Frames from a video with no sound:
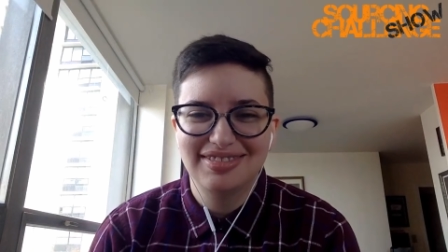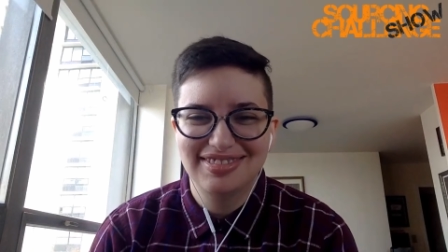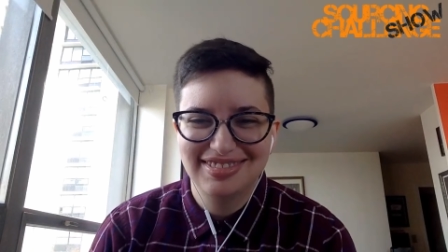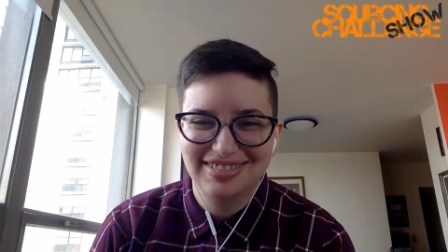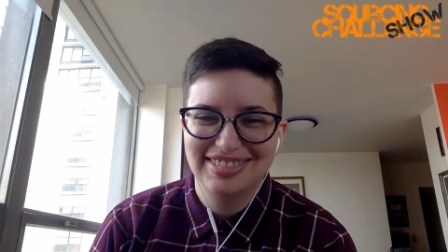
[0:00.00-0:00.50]

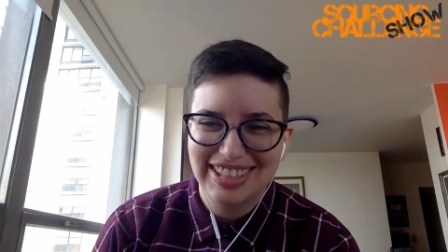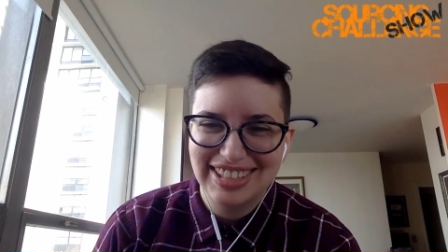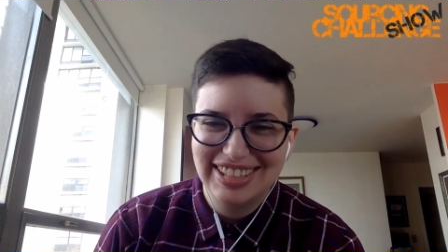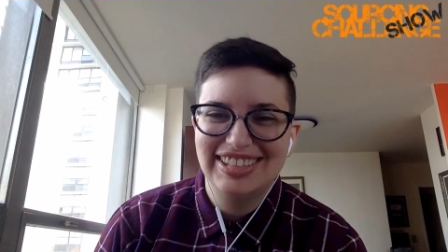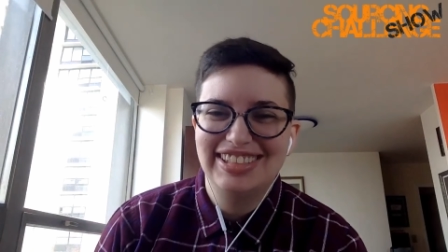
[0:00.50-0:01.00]
Perfect.
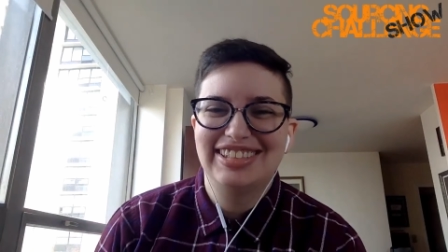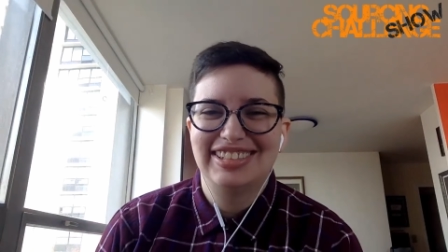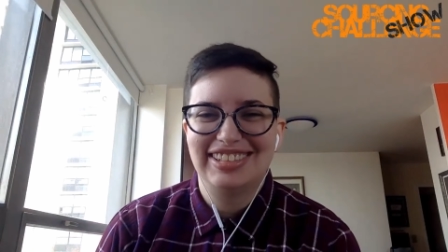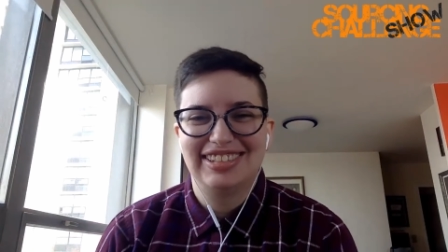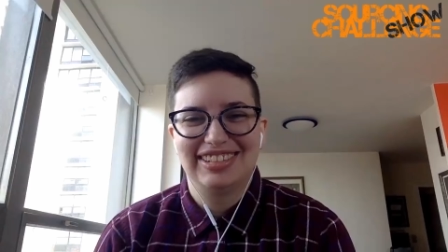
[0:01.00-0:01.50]

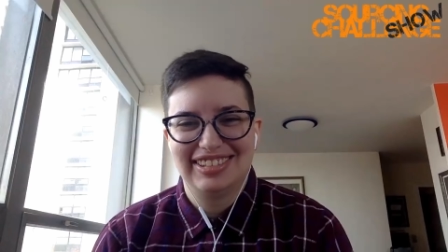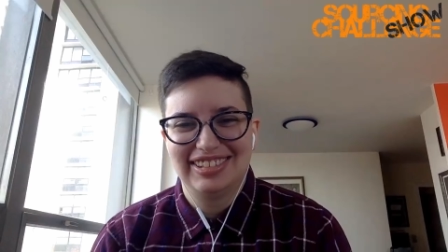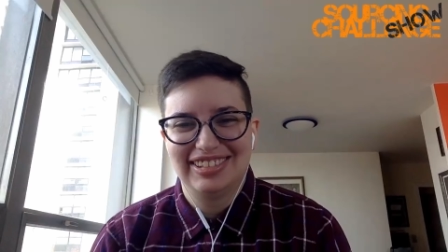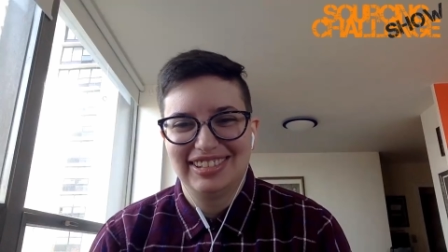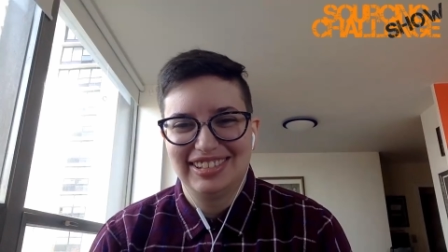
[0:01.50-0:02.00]

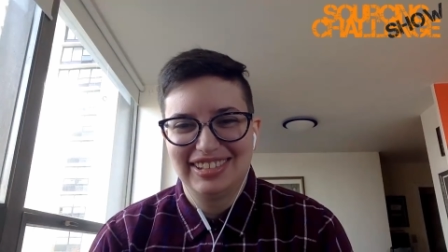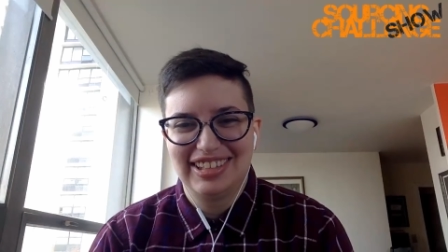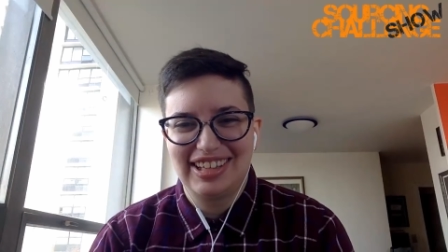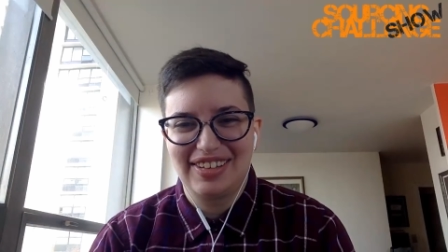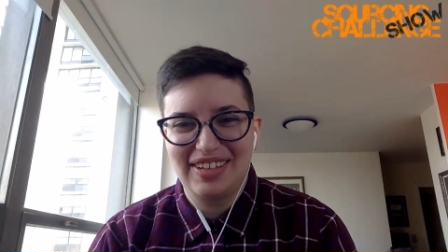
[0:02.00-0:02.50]
Look, thank you
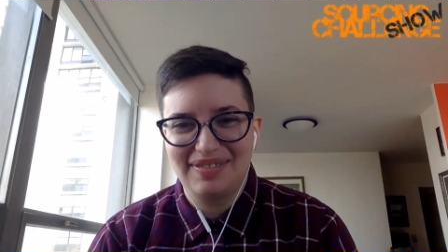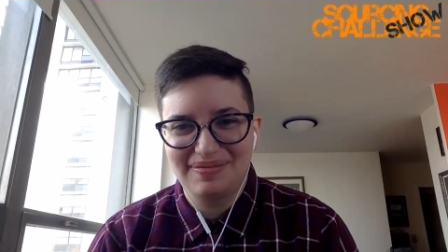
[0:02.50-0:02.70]
very much.